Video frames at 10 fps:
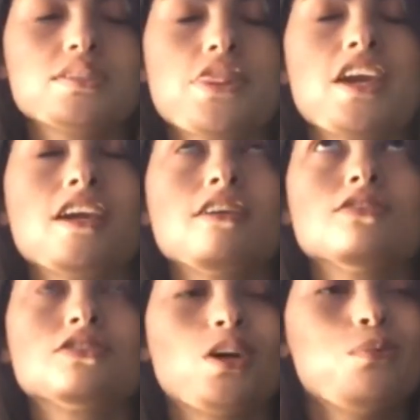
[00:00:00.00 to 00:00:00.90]
Thank you
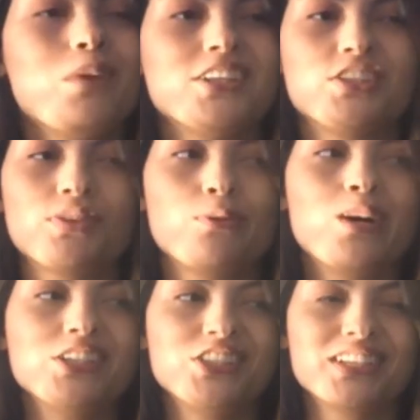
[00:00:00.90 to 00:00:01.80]
so much for
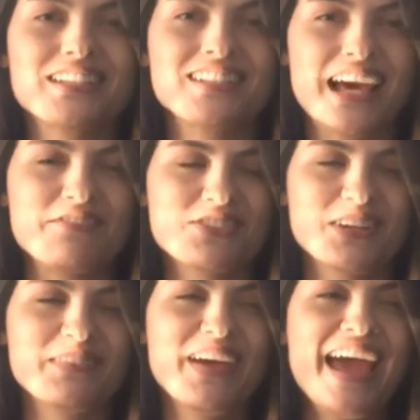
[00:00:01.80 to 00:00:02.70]
watching this live
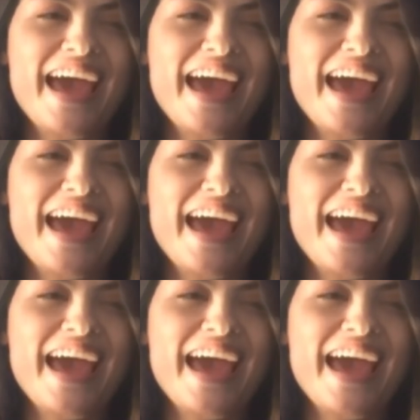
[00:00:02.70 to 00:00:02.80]
stream.